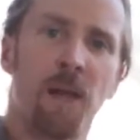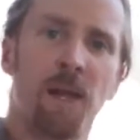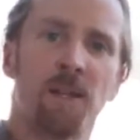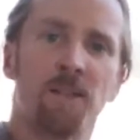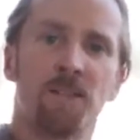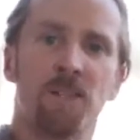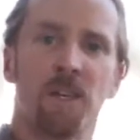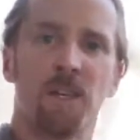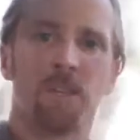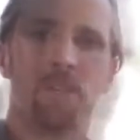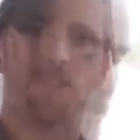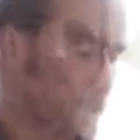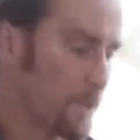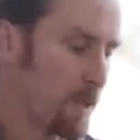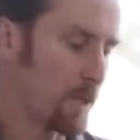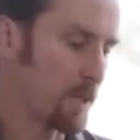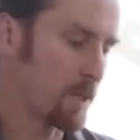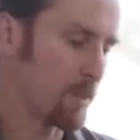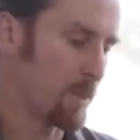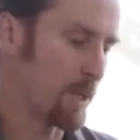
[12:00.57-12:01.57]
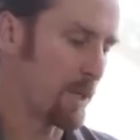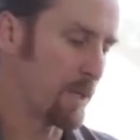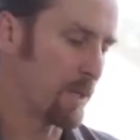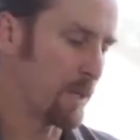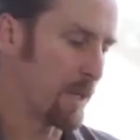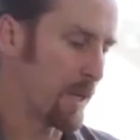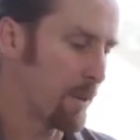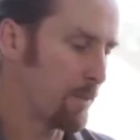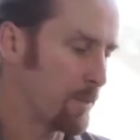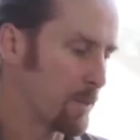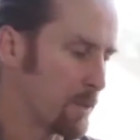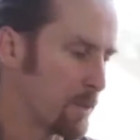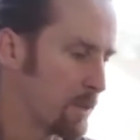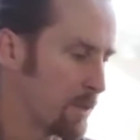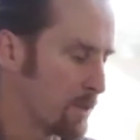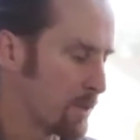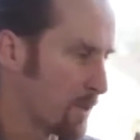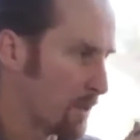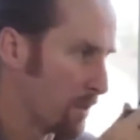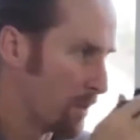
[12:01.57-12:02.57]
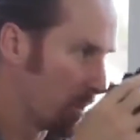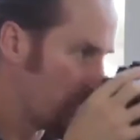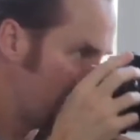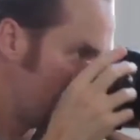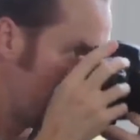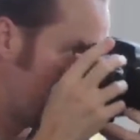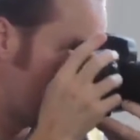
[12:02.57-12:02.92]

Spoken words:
balance out the shutter speed and the aperture. So